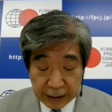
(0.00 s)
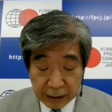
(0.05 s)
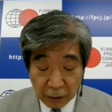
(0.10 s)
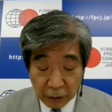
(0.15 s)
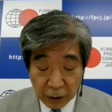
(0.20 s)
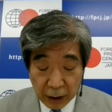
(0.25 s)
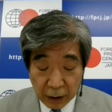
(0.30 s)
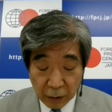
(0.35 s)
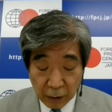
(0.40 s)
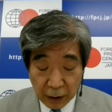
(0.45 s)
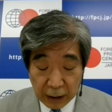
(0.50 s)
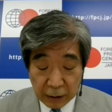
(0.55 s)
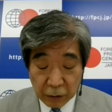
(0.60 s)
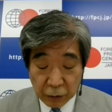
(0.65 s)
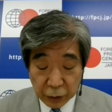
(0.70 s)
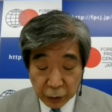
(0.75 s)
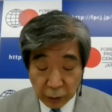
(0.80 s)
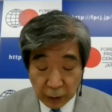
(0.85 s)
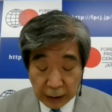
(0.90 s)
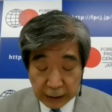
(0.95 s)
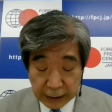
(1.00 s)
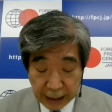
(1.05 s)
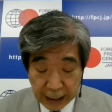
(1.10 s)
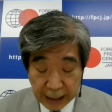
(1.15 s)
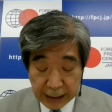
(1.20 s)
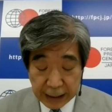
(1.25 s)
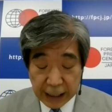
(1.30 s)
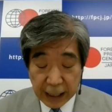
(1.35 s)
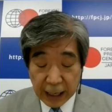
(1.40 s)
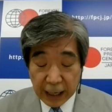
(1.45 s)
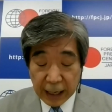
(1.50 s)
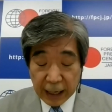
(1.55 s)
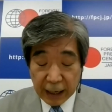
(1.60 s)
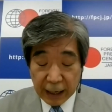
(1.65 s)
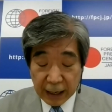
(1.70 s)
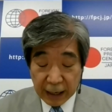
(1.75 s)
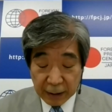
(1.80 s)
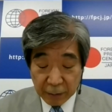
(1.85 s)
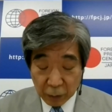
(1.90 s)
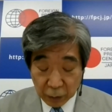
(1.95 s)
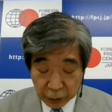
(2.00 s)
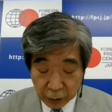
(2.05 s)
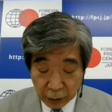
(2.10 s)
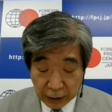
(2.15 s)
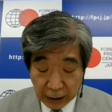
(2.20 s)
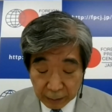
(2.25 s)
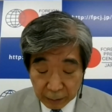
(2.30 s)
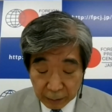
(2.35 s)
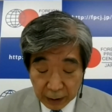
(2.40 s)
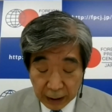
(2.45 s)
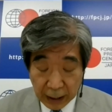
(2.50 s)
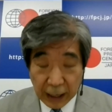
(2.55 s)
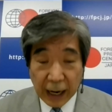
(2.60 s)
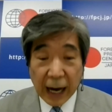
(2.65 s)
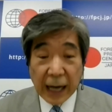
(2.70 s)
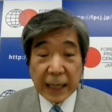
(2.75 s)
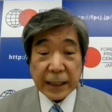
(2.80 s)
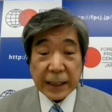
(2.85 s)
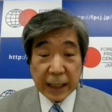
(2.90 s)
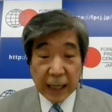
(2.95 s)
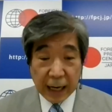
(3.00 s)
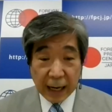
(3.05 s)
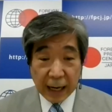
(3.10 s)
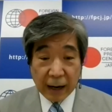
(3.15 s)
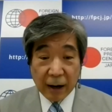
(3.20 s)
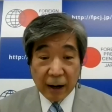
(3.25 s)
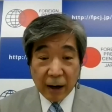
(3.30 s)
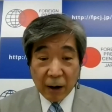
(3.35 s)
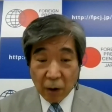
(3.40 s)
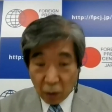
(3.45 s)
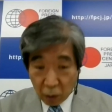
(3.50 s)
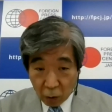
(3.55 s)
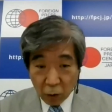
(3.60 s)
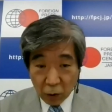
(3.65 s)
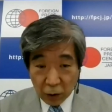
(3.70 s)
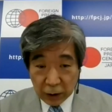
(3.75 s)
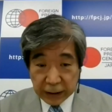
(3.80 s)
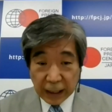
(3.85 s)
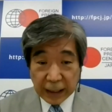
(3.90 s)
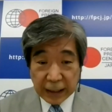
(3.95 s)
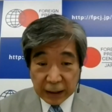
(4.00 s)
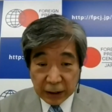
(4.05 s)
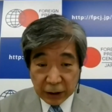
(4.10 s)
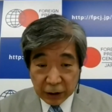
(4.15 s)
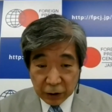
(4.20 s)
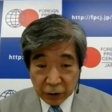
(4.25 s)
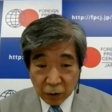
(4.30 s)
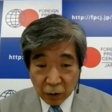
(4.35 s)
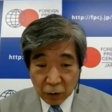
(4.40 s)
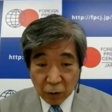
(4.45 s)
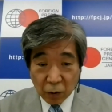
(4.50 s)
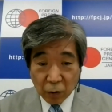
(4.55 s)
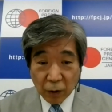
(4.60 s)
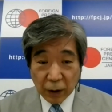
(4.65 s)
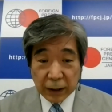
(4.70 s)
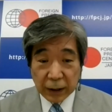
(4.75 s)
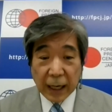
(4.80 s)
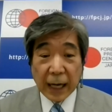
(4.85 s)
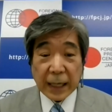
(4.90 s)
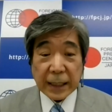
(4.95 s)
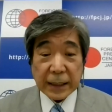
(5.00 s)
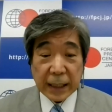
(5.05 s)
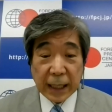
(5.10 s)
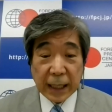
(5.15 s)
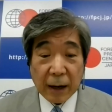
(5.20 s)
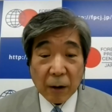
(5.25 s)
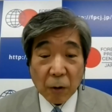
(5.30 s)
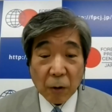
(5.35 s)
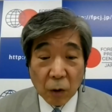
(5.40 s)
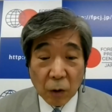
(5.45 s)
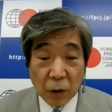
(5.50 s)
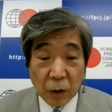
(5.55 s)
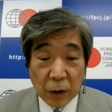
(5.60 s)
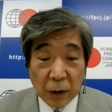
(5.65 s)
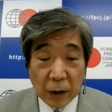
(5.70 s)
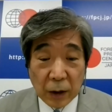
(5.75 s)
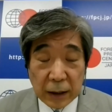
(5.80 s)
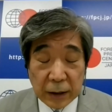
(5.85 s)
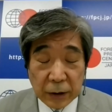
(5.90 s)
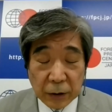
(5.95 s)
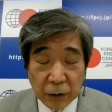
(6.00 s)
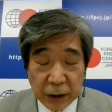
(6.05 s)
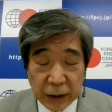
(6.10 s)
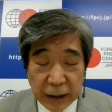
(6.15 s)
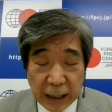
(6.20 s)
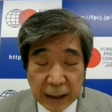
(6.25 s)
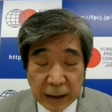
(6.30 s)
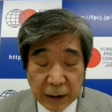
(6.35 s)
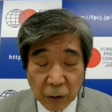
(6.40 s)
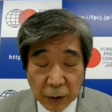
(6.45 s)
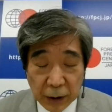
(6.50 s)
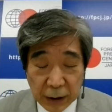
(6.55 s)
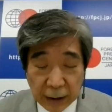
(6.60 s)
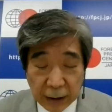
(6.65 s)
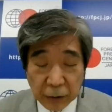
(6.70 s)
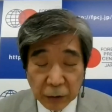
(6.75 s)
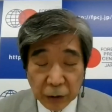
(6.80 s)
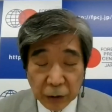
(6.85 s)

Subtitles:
Have you done anything in China specifically? And how about the rest of Asia beyond China?